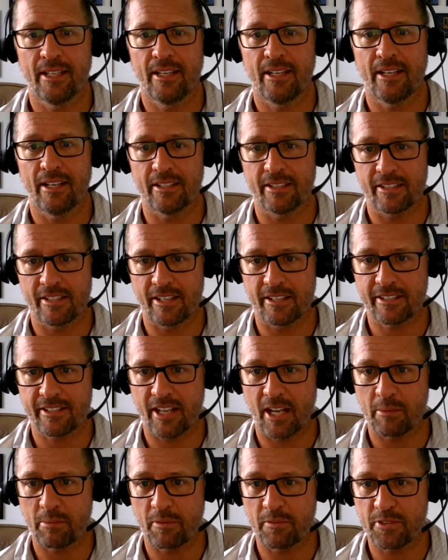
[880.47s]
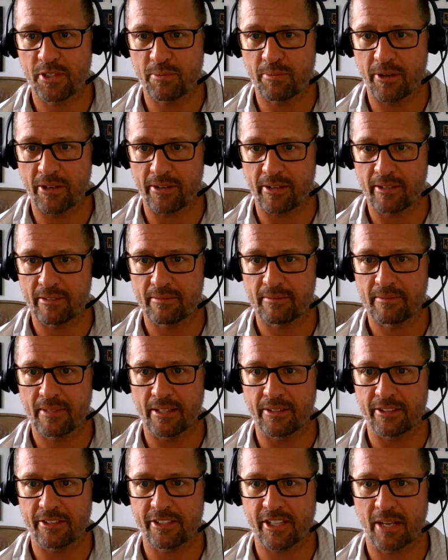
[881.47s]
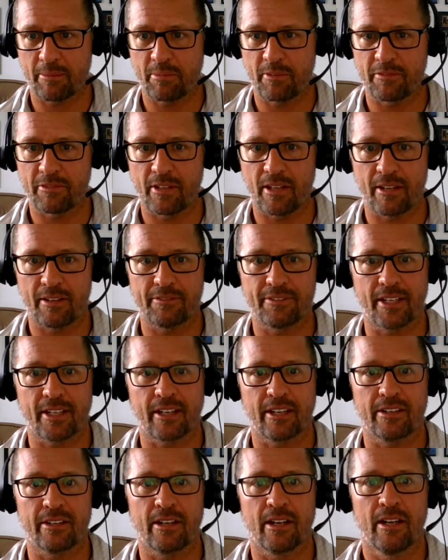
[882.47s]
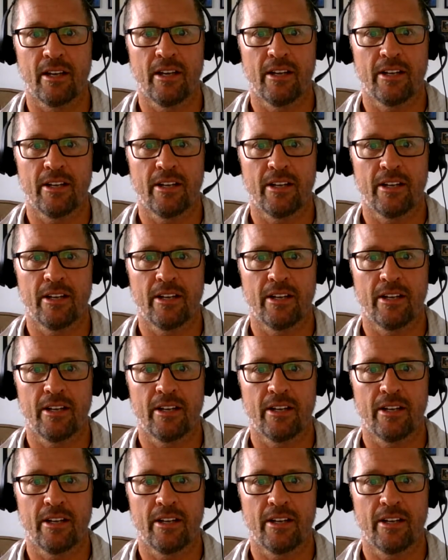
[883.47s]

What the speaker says: It is this type of spirit and this type of love that can